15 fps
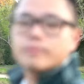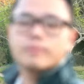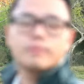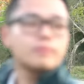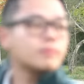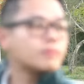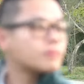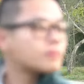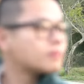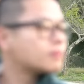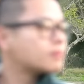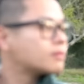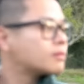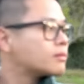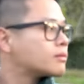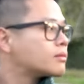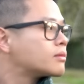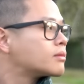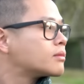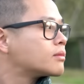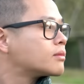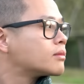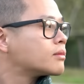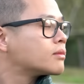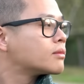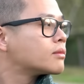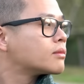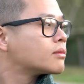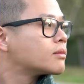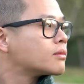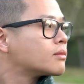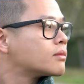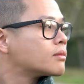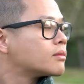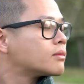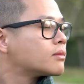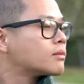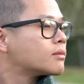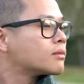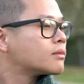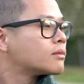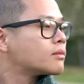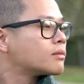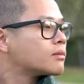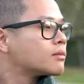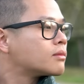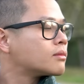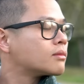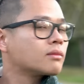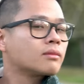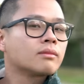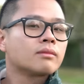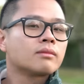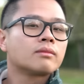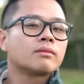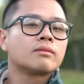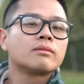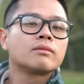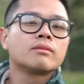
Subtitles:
Nothing is said.